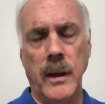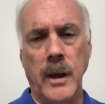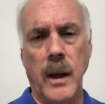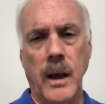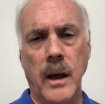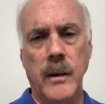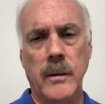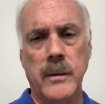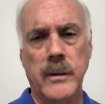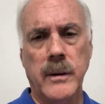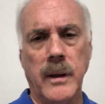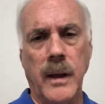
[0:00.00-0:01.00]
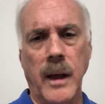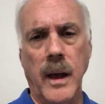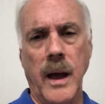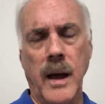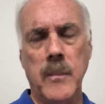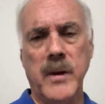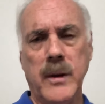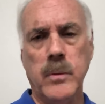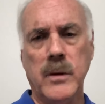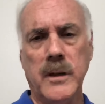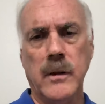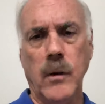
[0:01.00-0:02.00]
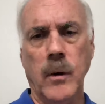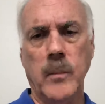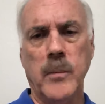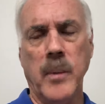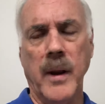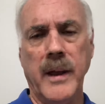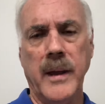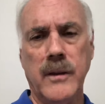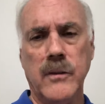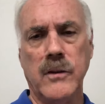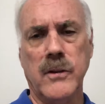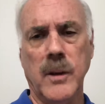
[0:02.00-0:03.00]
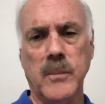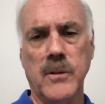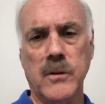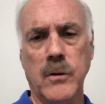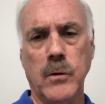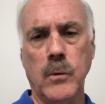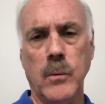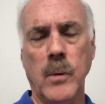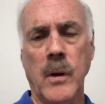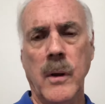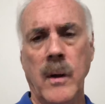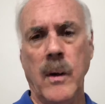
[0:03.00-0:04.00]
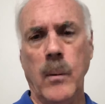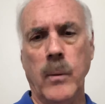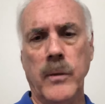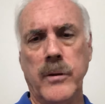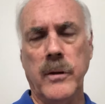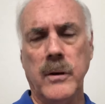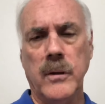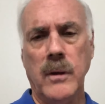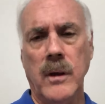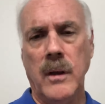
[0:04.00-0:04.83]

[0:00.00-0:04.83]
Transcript: I'm equally alarmed by his attempted coup with the,